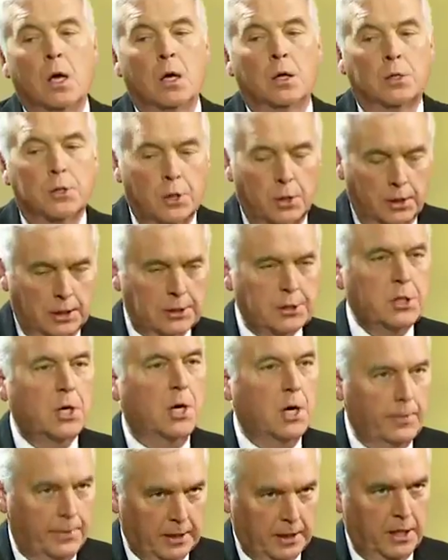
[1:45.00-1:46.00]
So let's
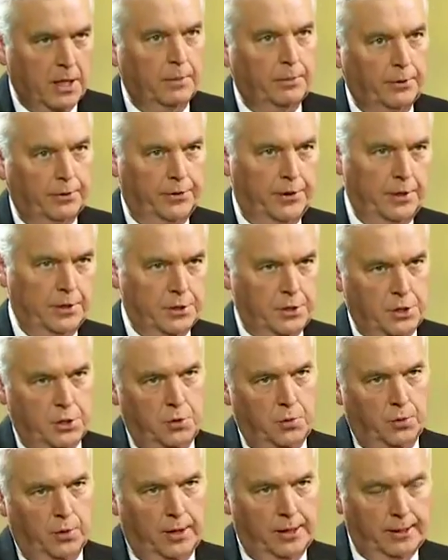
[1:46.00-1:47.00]
talk about a couple of things that
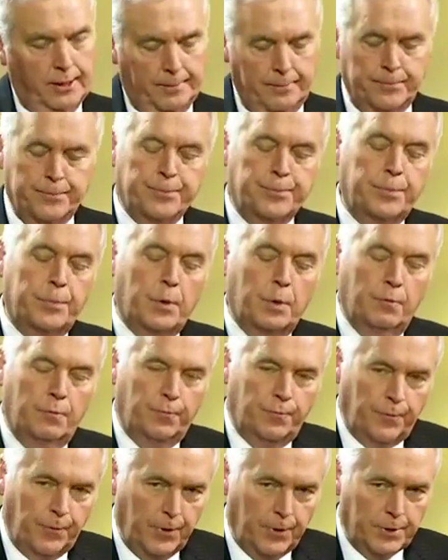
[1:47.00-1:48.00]
you brought up.
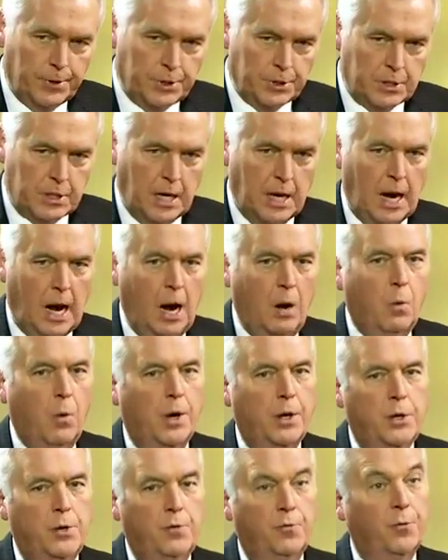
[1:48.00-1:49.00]
First, I
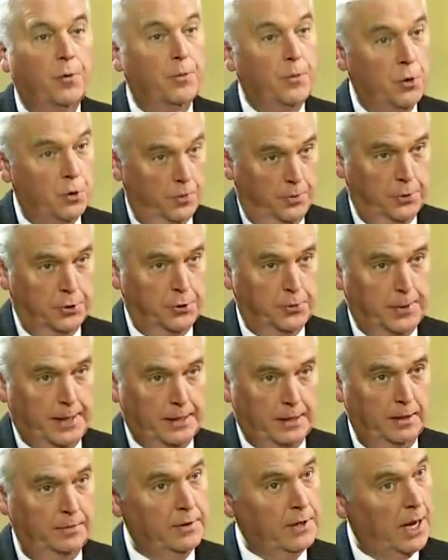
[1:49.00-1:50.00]
want you, from your
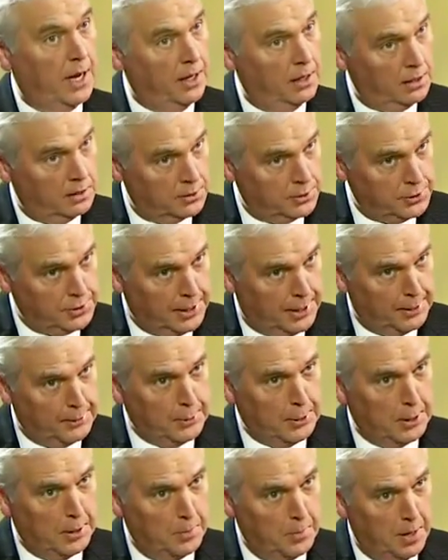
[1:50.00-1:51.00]
perspective, and I understand
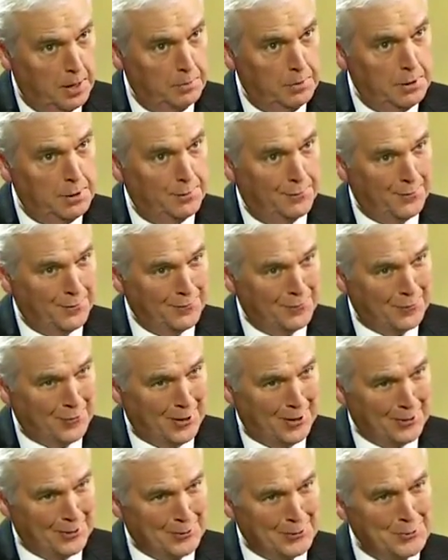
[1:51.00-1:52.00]
that it may be different for
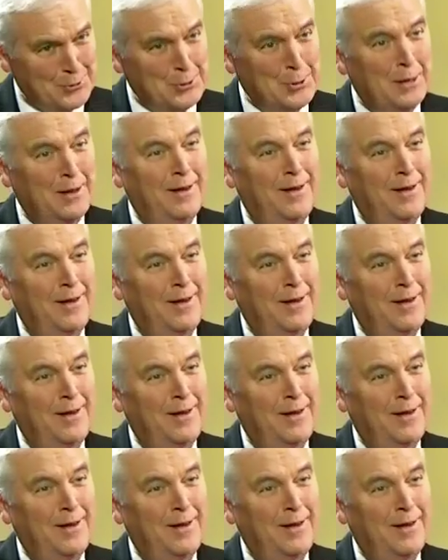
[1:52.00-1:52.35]
others,